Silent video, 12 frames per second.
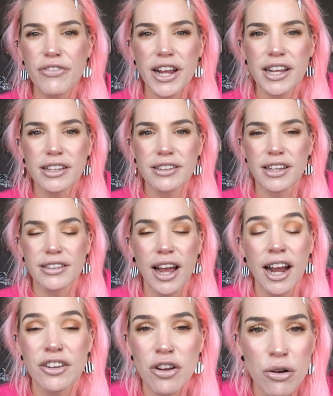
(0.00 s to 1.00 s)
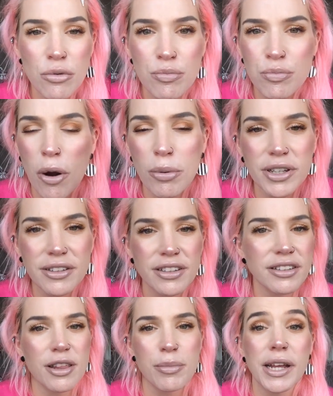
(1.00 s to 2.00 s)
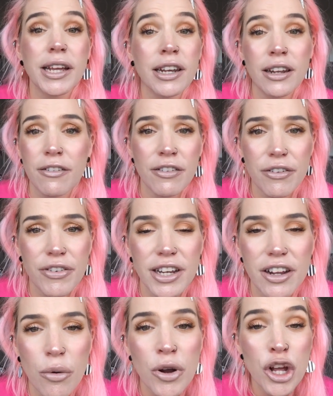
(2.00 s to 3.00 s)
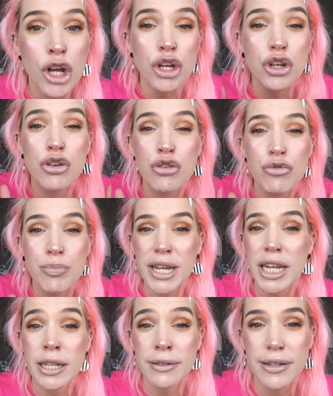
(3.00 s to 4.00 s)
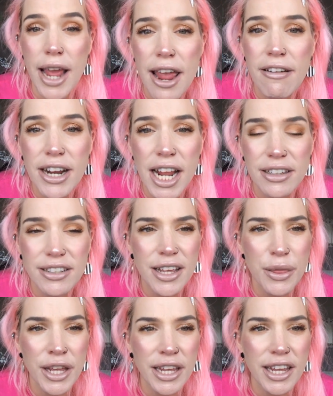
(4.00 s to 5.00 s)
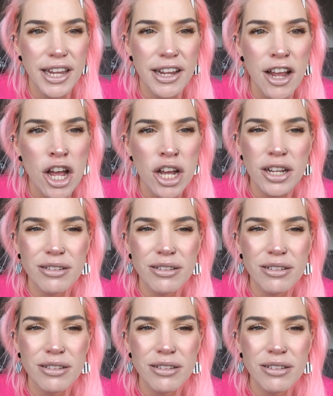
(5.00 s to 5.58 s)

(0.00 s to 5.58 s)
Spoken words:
the feck is it? I know probably since the beginning of the video, you've been staring at it thinking,